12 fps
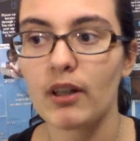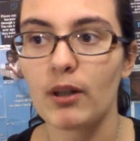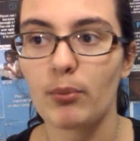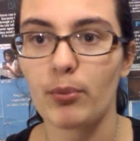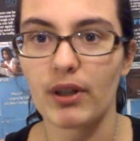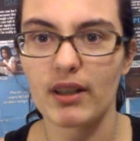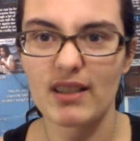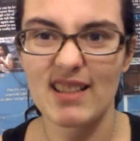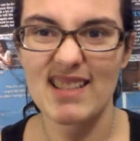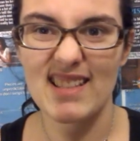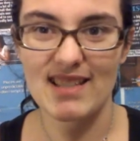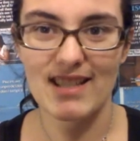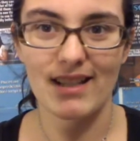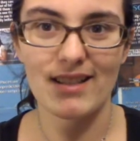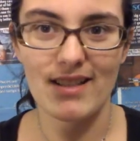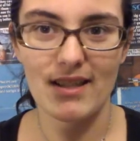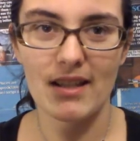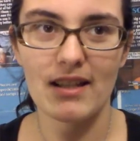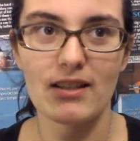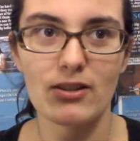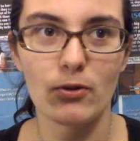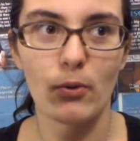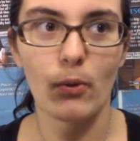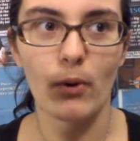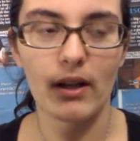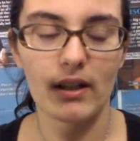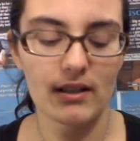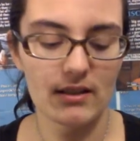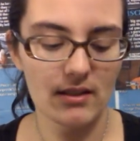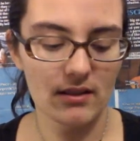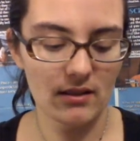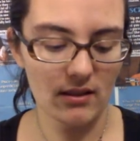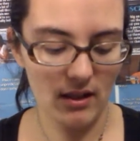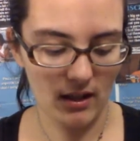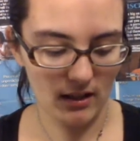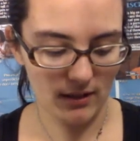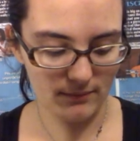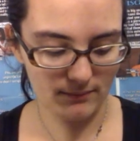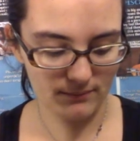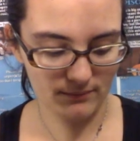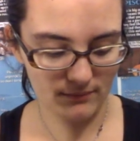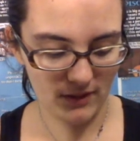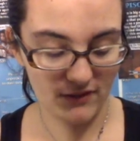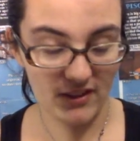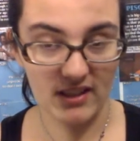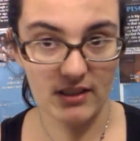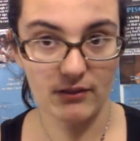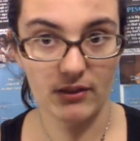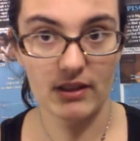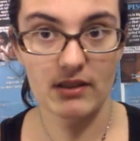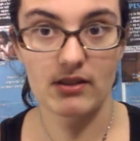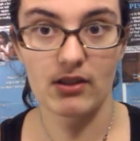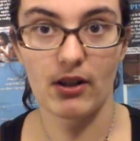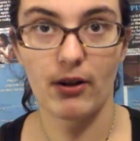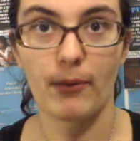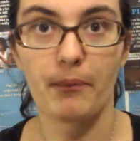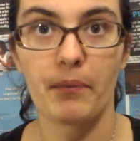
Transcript: but it does stick to things quite um, effectively. So